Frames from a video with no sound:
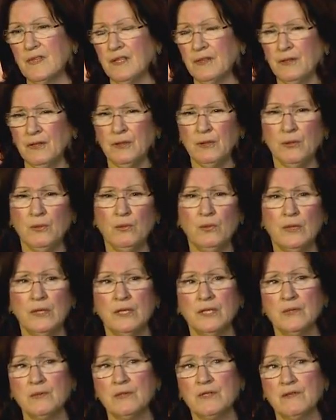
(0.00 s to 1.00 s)
that the
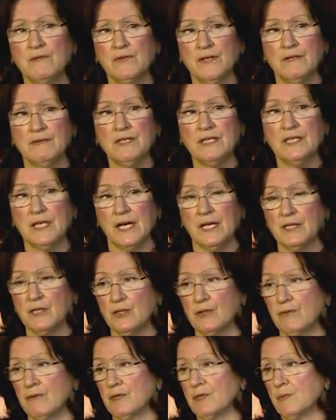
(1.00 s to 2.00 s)
world was a very
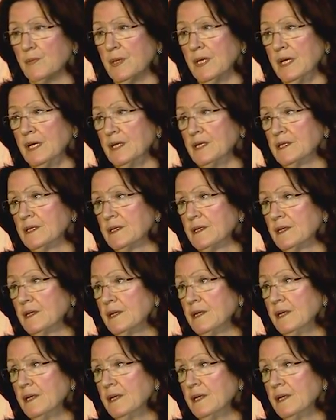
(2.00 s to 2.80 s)
dangerous place